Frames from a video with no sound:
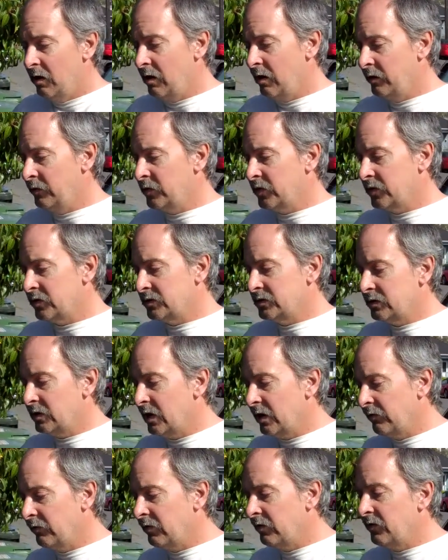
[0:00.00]

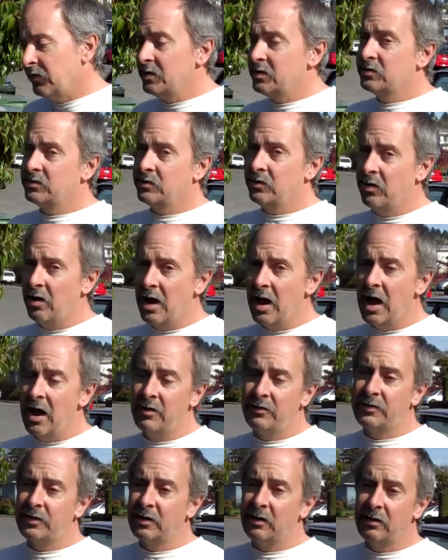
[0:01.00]
Almost every vehicle
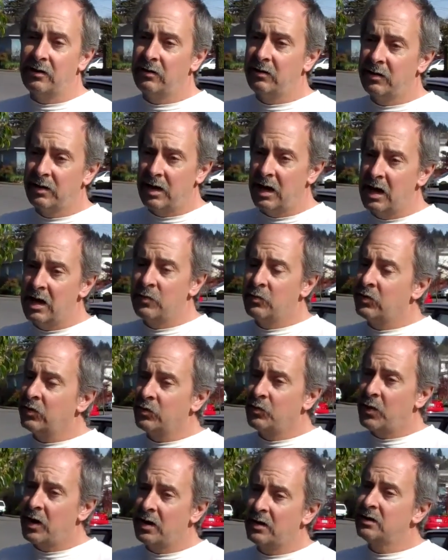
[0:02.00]
out there came
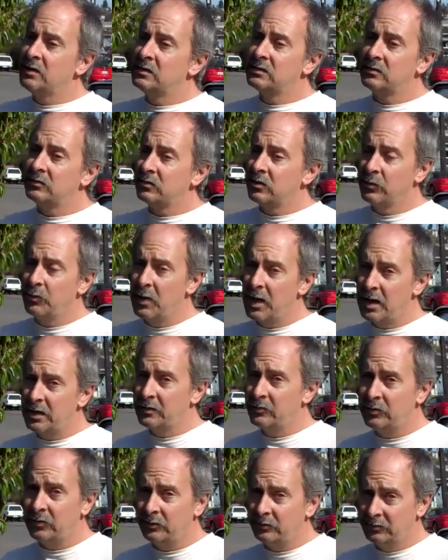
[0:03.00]
with biodiesel
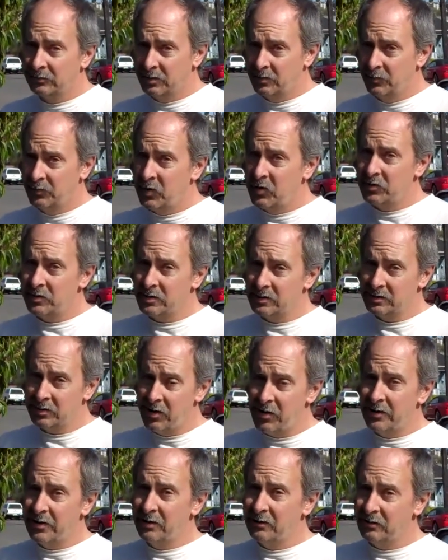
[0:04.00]
compatible components
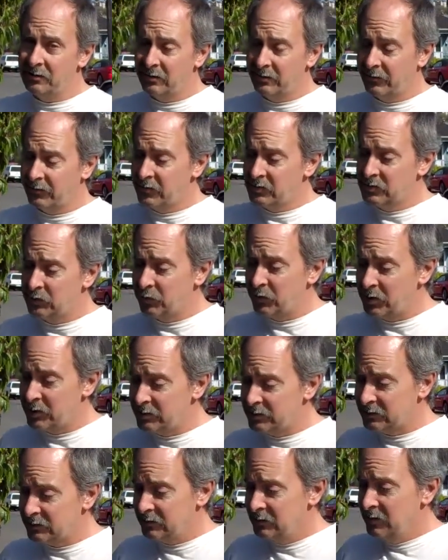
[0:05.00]
on it in the first
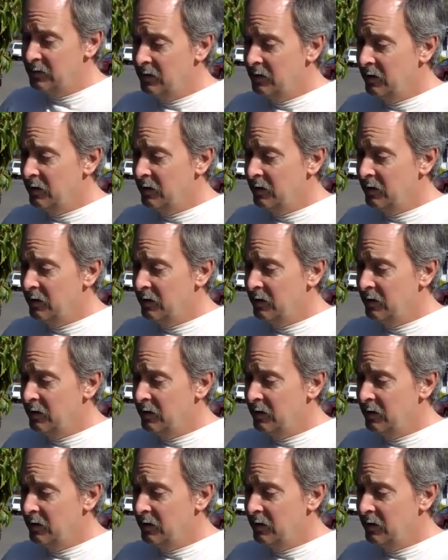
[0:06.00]
place.